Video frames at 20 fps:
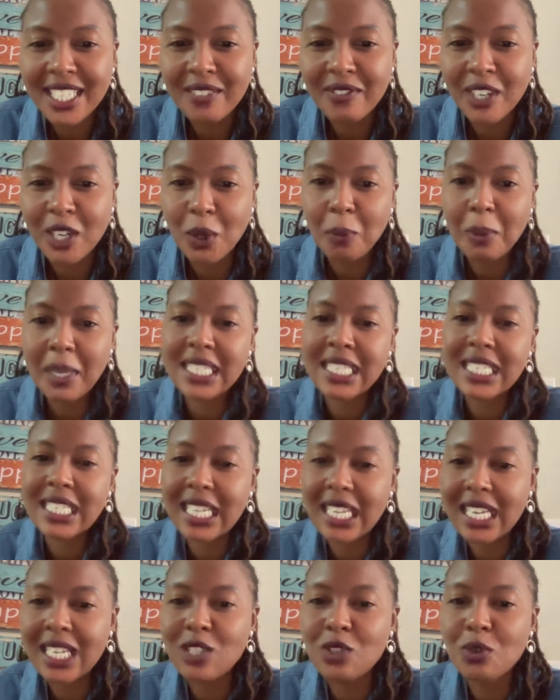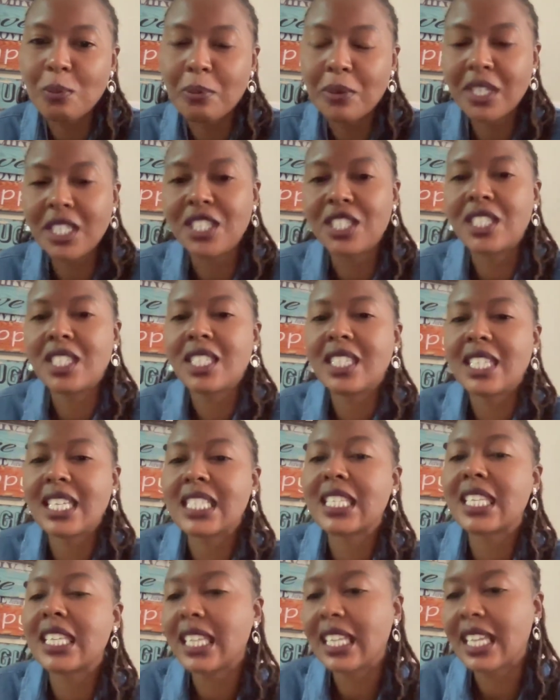developers take to bridge the
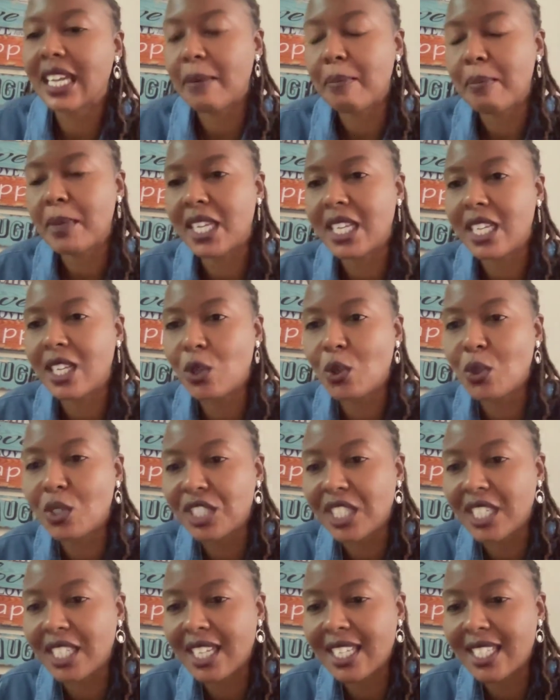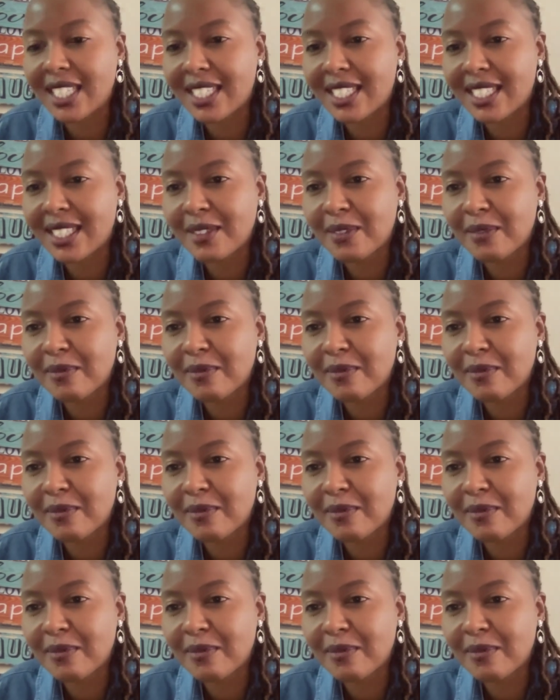skill gap in Node.js?